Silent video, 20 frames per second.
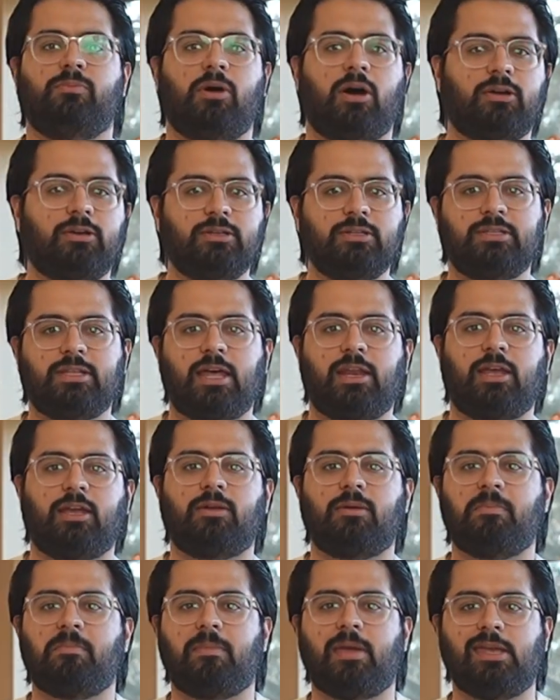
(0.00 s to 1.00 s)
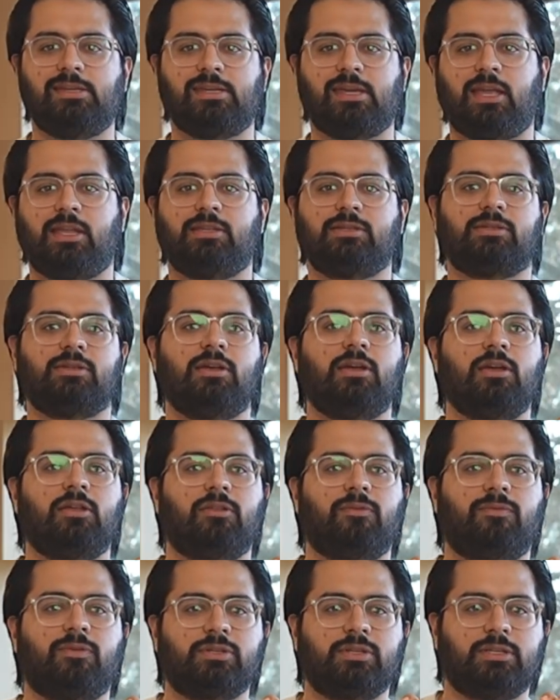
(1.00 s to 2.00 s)
modern aesthetic, maintains
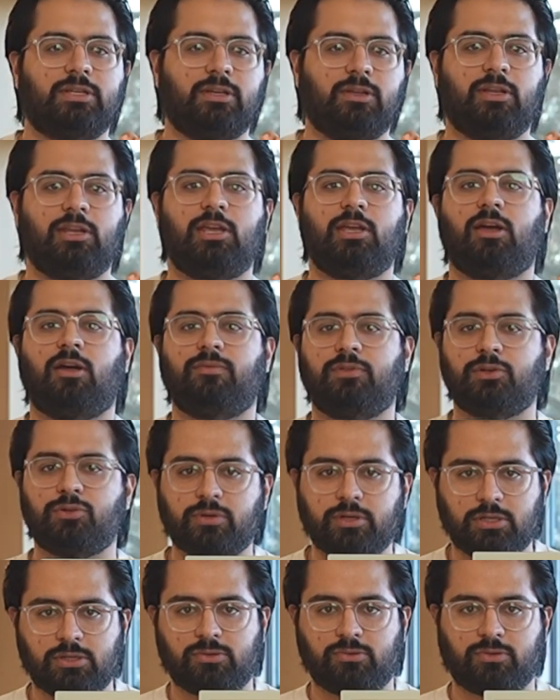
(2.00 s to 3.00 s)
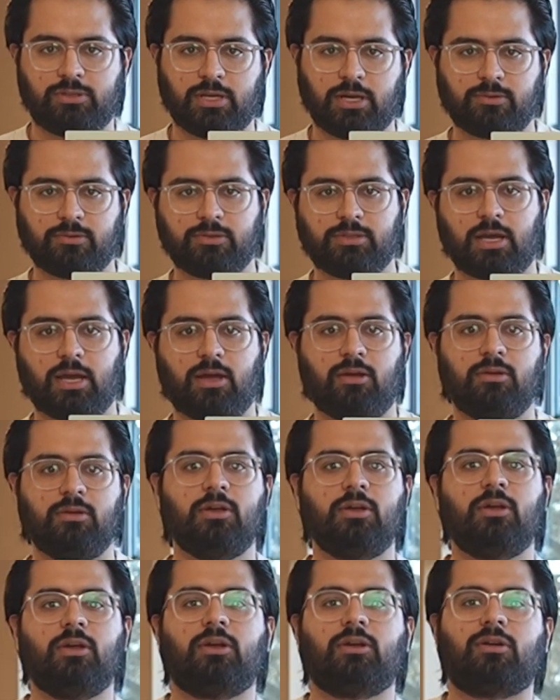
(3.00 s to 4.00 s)
the versatility of the traditional shaker style.
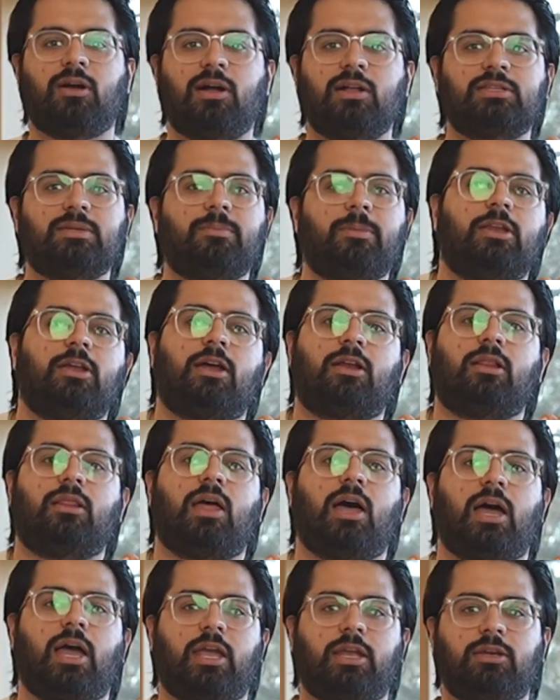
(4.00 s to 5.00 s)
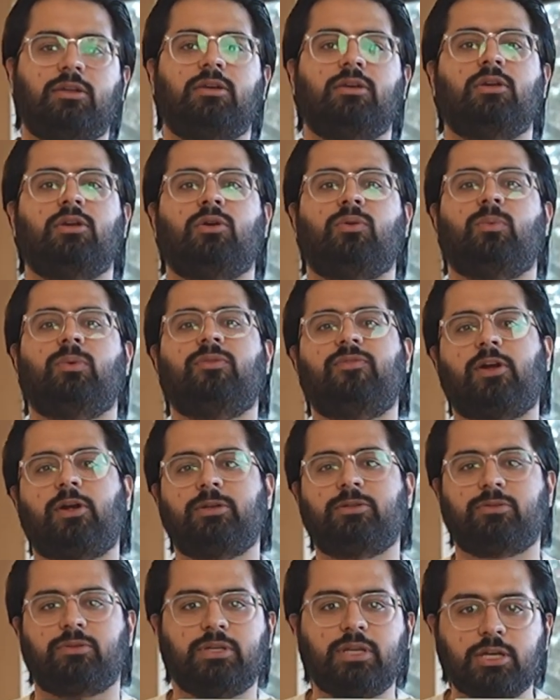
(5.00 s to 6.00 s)
Cons: it may not align with very
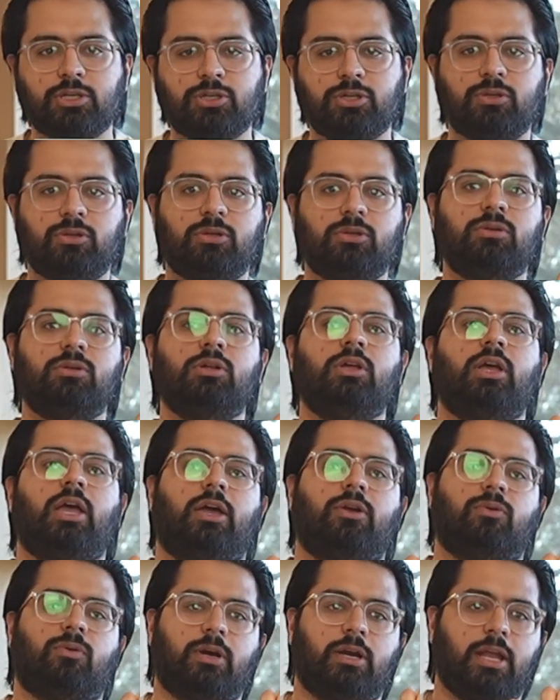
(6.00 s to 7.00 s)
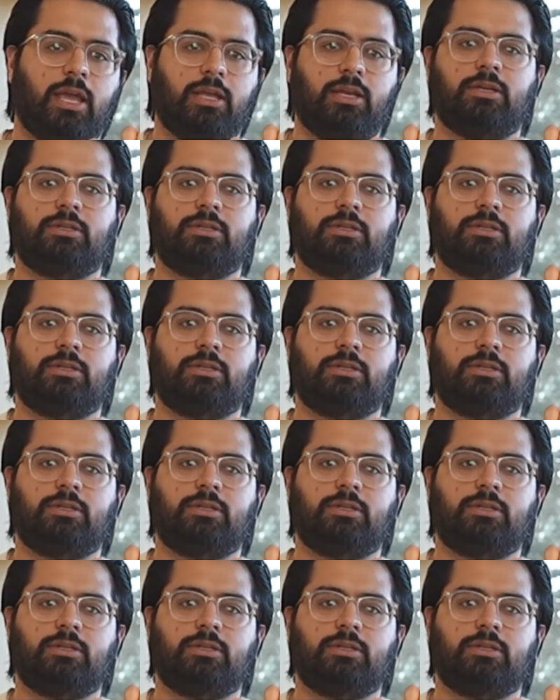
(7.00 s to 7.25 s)
traditional and ornate